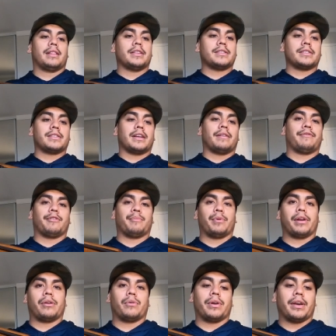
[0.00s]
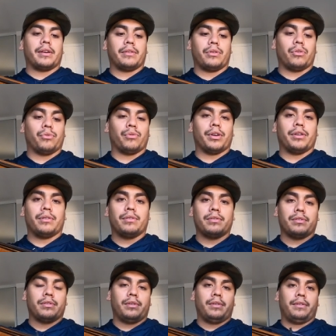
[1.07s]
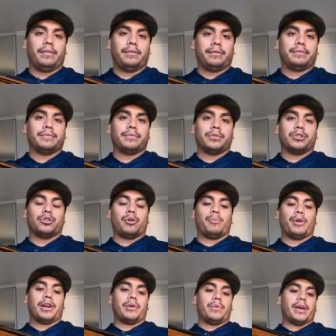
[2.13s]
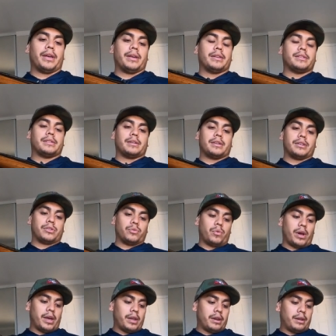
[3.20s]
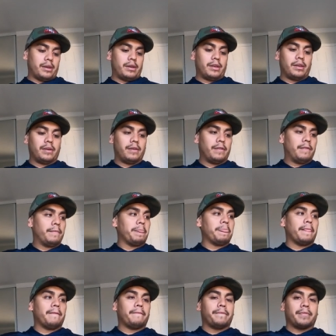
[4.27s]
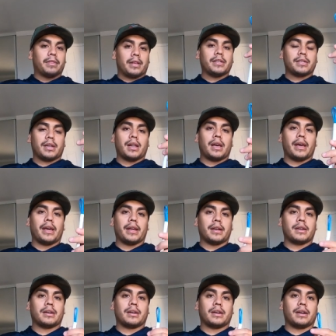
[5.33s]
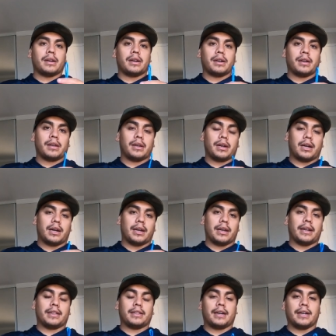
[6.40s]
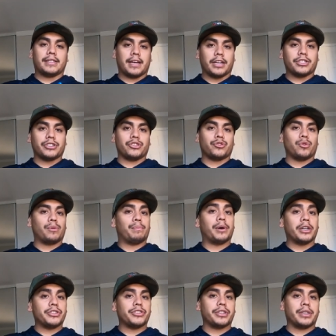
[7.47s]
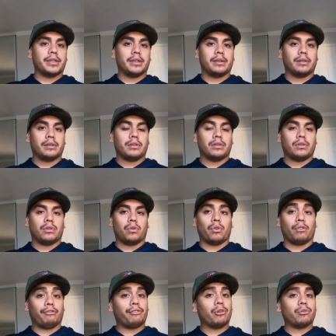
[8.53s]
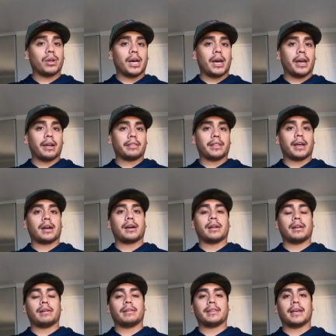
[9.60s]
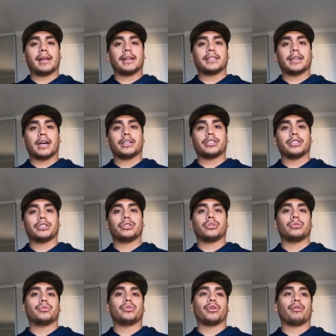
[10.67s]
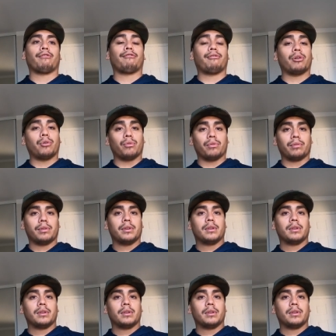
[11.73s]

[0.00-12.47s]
And this is set up for breakaway, no reel. So breakaway is, is when this line can, attaches to a bungee or a float line that, can, that attaches to your float